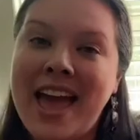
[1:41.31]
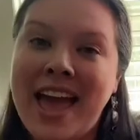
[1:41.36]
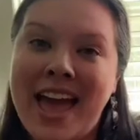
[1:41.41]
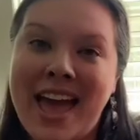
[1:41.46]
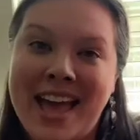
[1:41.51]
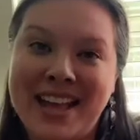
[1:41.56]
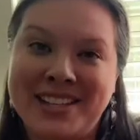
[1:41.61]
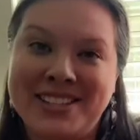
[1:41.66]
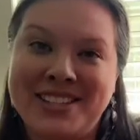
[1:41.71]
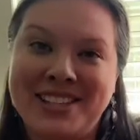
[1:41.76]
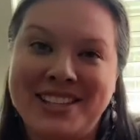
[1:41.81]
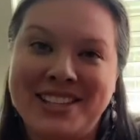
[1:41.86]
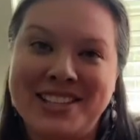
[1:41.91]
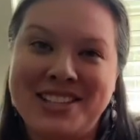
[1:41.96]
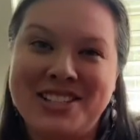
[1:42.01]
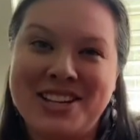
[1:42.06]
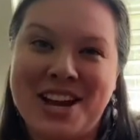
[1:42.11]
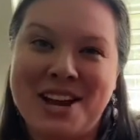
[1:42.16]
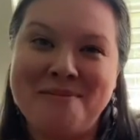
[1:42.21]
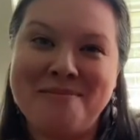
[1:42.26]
Excellent
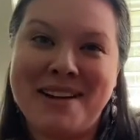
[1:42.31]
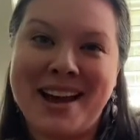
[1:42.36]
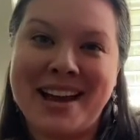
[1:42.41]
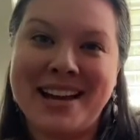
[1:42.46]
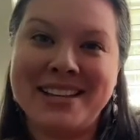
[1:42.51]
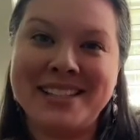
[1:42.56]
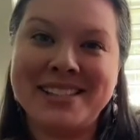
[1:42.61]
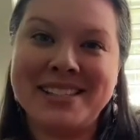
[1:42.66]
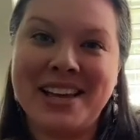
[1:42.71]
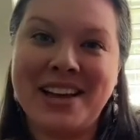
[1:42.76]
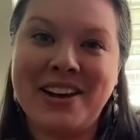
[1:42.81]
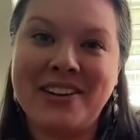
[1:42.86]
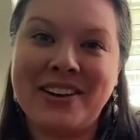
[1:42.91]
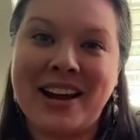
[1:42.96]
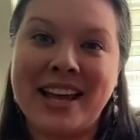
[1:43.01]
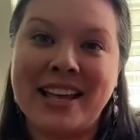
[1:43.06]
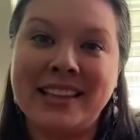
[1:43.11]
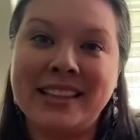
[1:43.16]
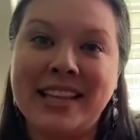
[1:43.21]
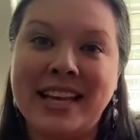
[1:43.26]
job, guys. All
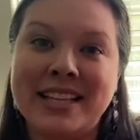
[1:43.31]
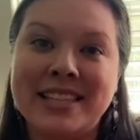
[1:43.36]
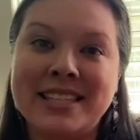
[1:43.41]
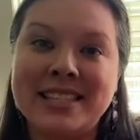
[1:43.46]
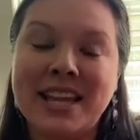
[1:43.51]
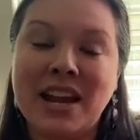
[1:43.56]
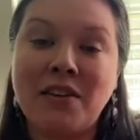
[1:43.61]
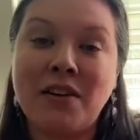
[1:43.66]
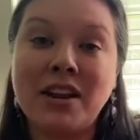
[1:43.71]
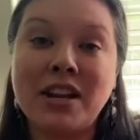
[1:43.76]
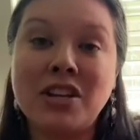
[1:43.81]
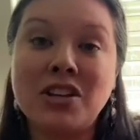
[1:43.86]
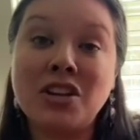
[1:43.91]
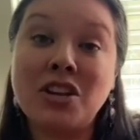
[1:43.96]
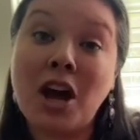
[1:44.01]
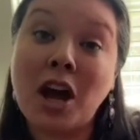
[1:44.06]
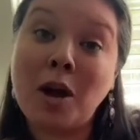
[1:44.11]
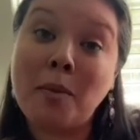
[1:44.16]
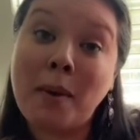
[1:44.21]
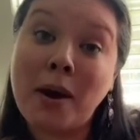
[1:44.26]
right, let's get ready to
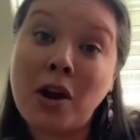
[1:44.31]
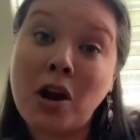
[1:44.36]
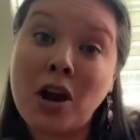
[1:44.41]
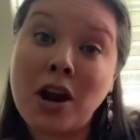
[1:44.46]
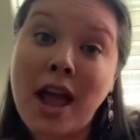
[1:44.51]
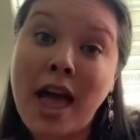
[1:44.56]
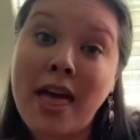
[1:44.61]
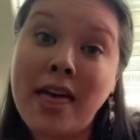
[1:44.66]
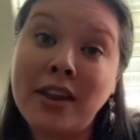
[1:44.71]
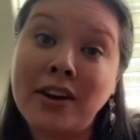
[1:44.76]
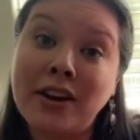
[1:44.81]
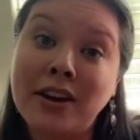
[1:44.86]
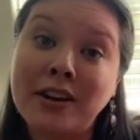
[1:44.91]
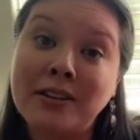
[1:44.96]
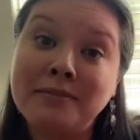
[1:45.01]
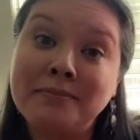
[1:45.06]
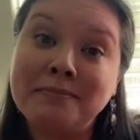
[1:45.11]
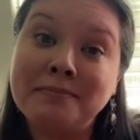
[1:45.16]
talk about our calendar.